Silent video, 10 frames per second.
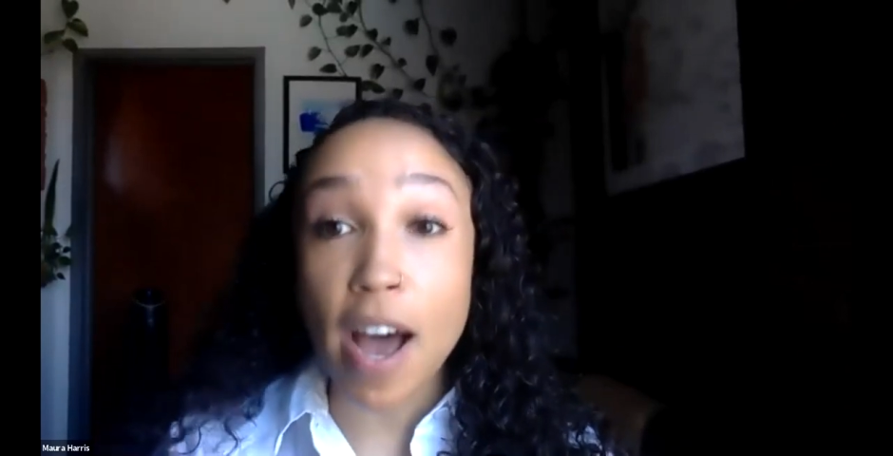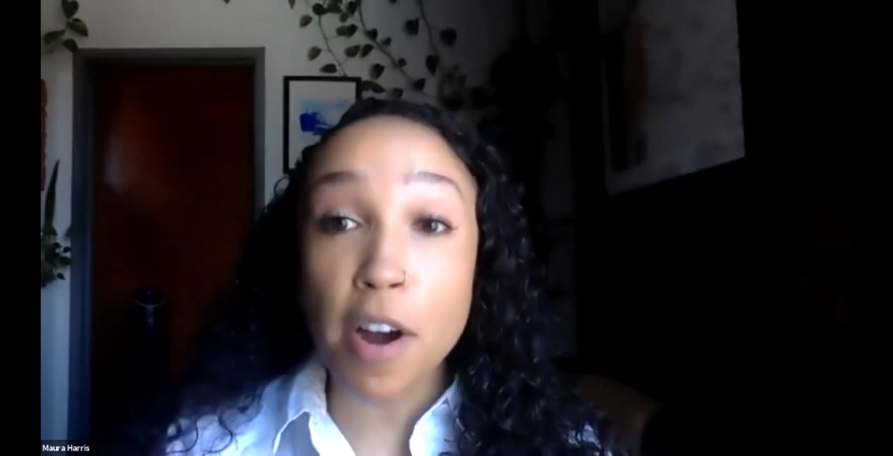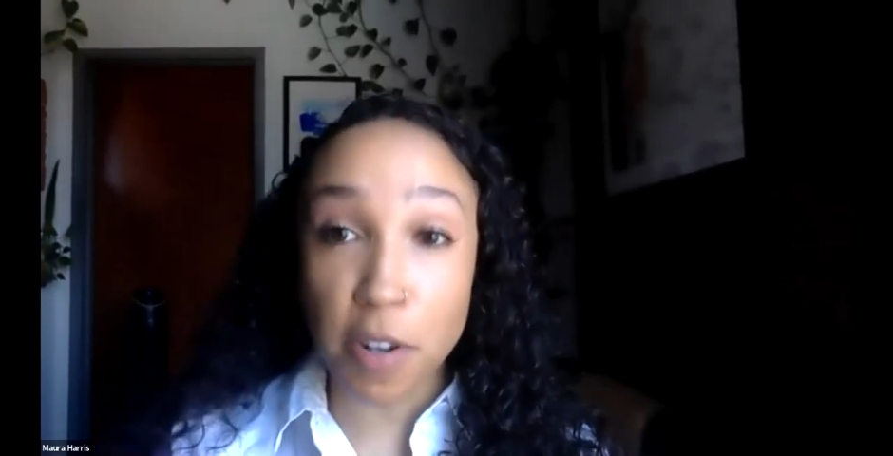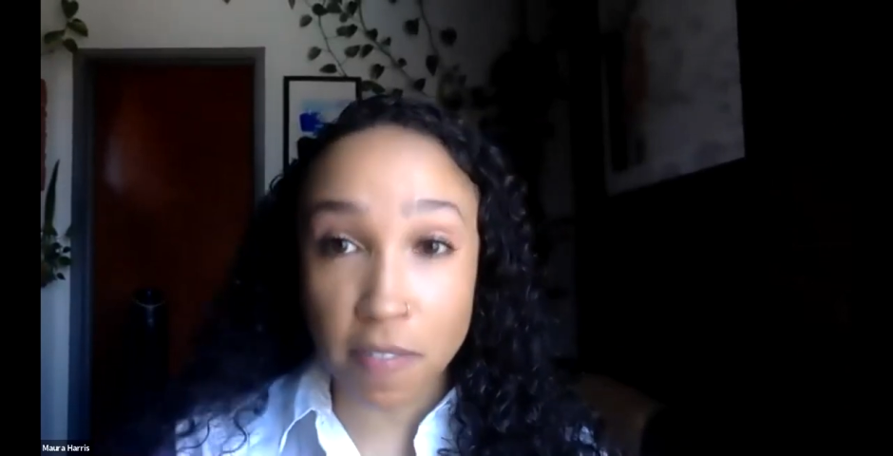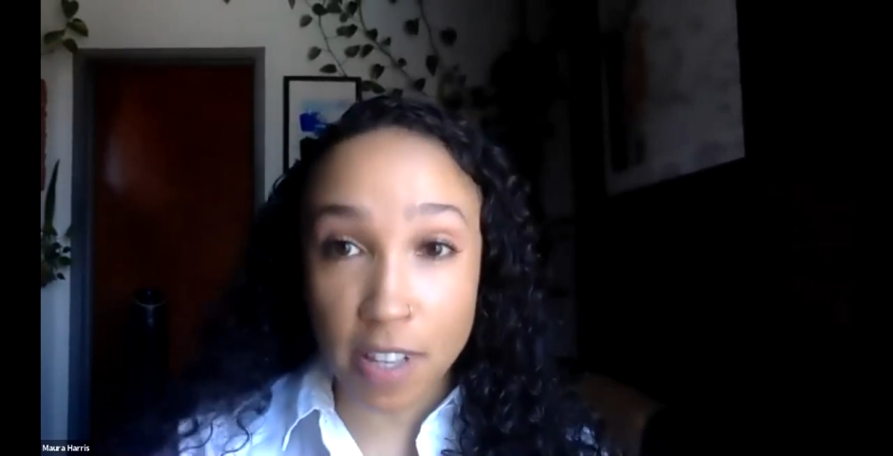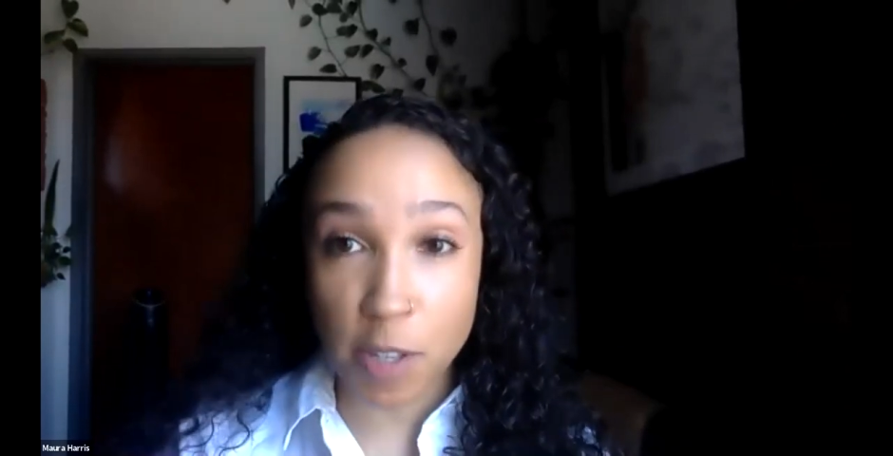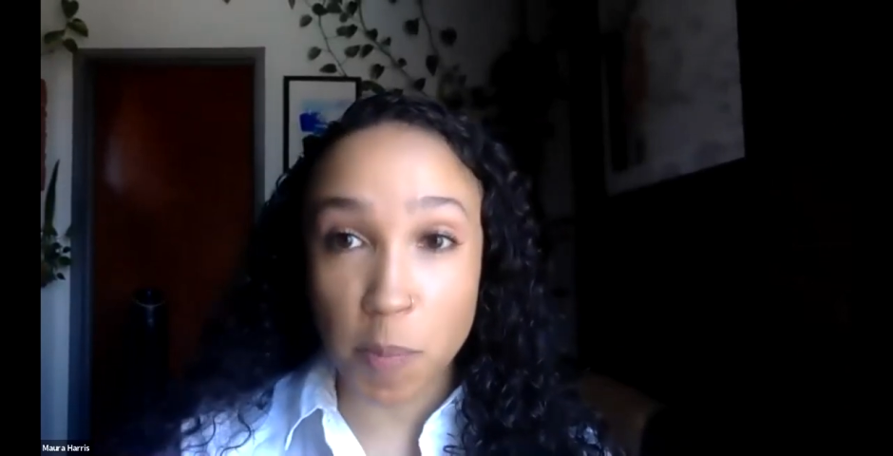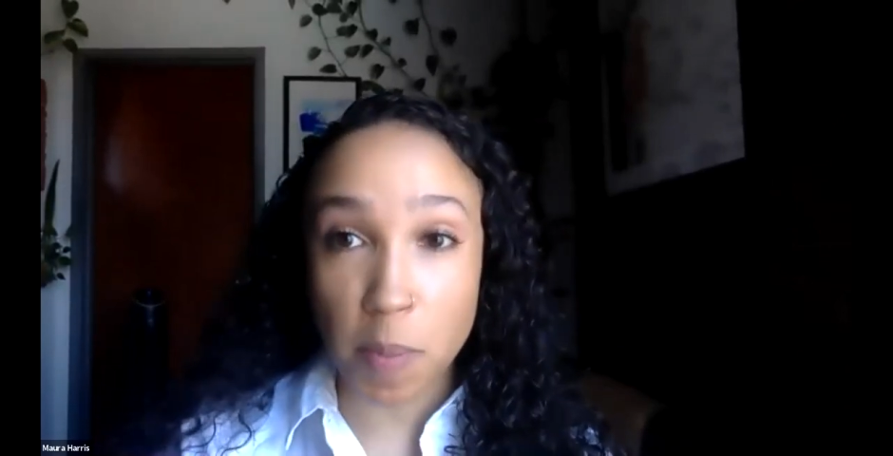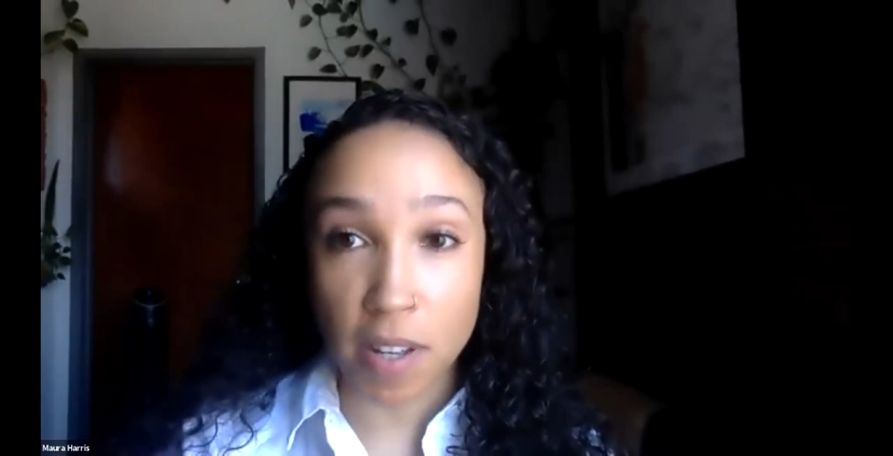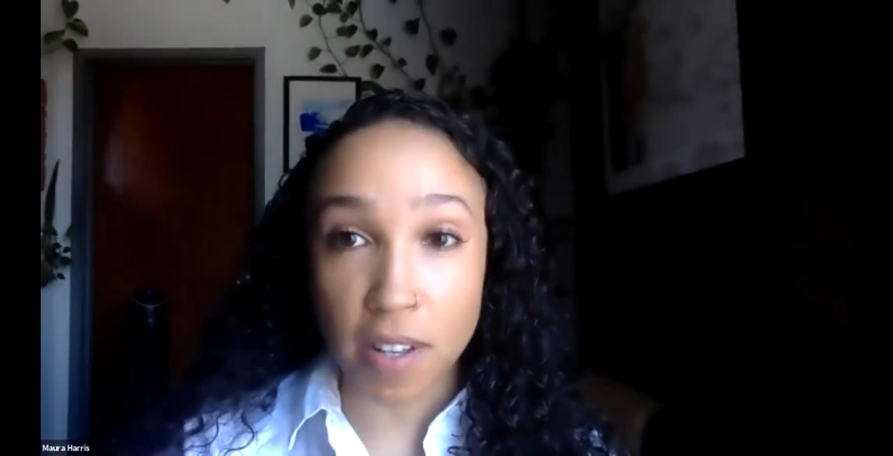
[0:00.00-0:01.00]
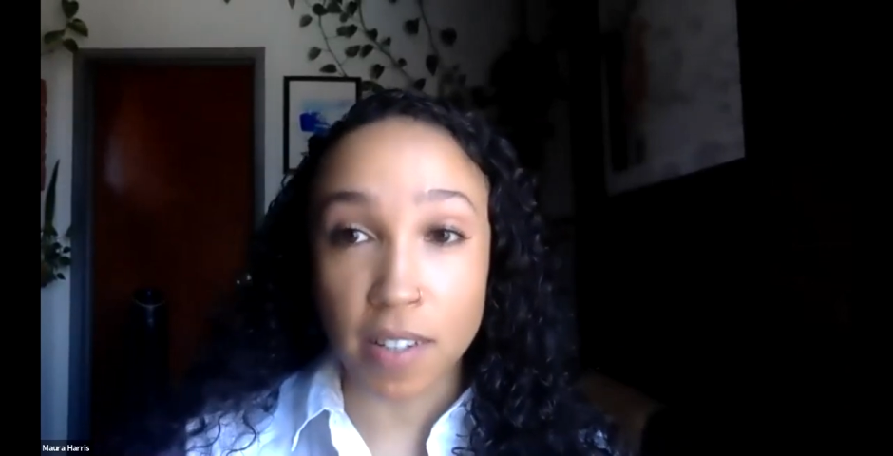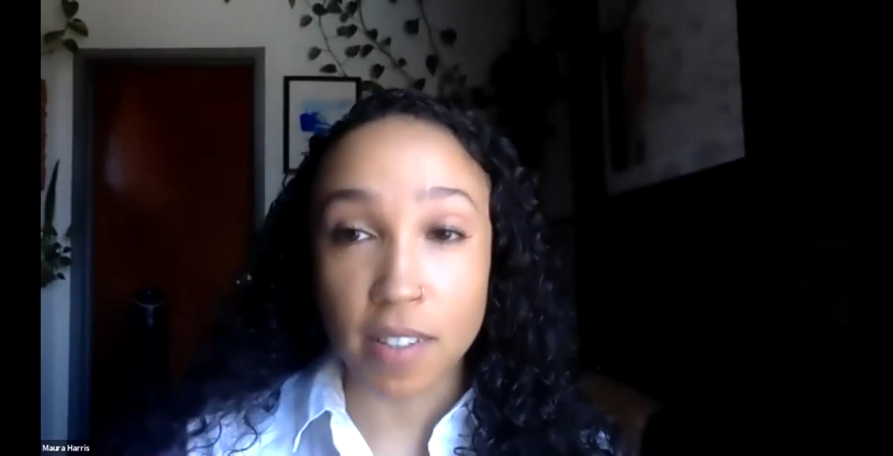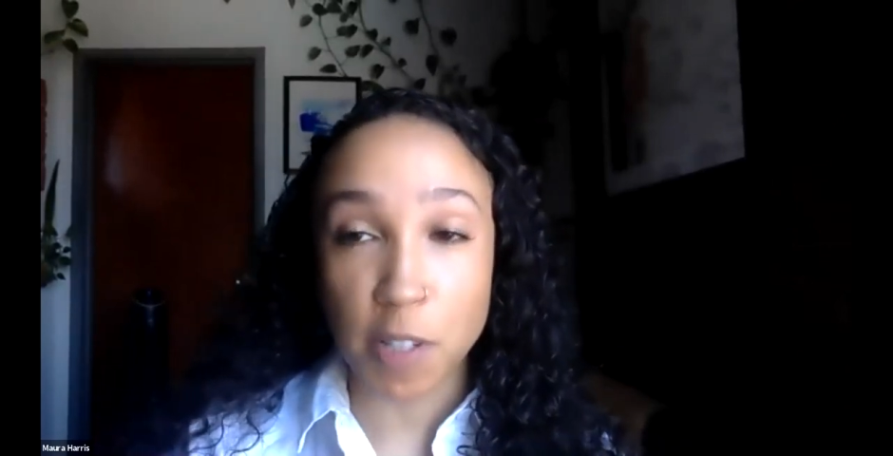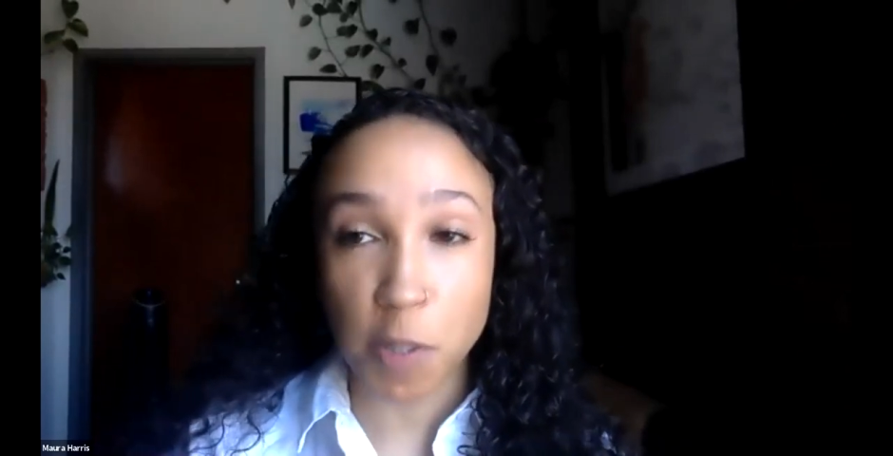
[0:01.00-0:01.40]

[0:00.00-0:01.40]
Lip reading: out of this bill that's